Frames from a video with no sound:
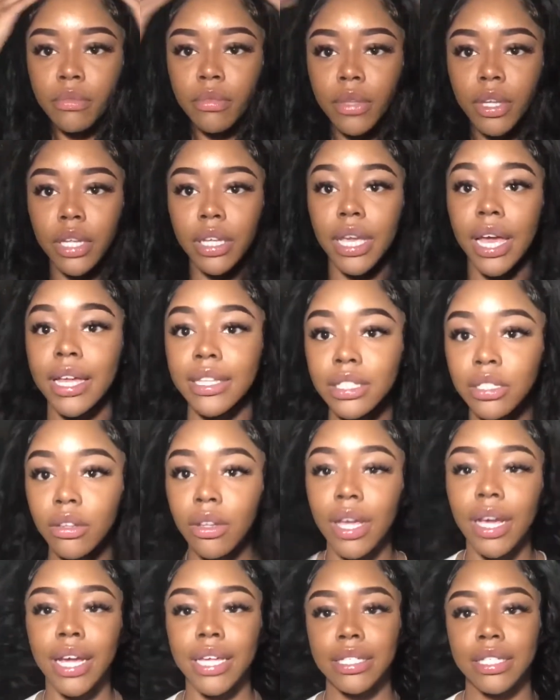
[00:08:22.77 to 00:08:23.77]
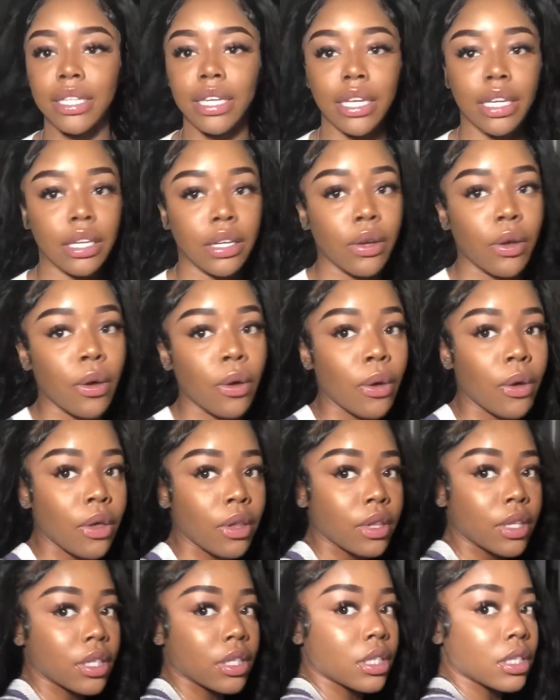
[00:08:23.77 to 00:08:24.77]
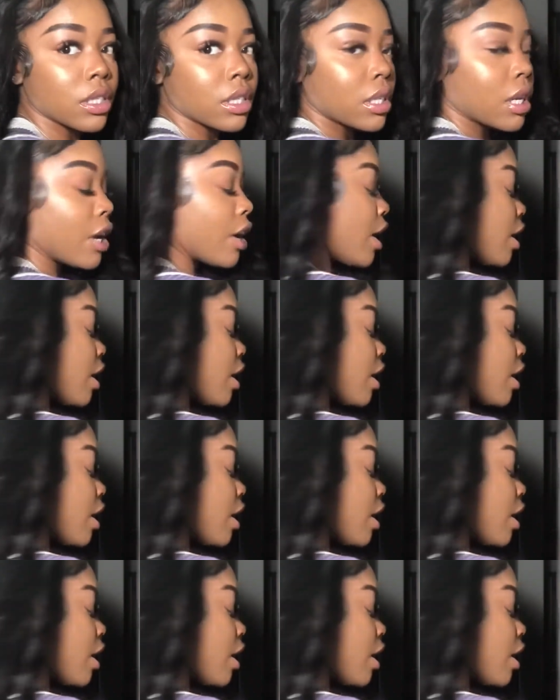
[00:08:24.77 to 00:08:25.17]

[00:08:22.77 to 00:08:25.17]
yeah, so like I said, this is, here, I'll